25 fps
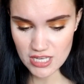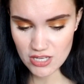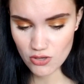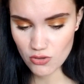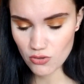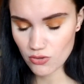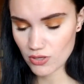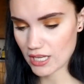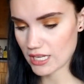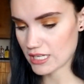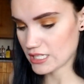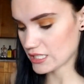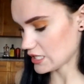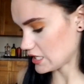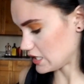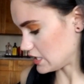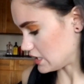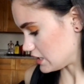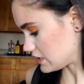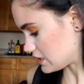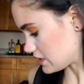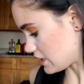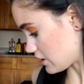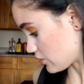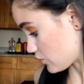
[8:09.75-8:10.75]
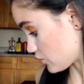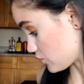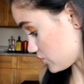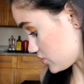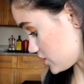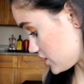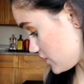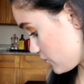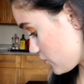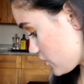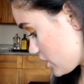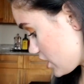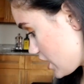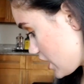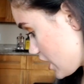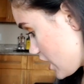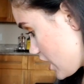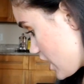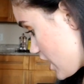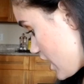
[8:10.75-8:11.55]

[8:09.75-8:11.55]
Colgate is not cruelty free.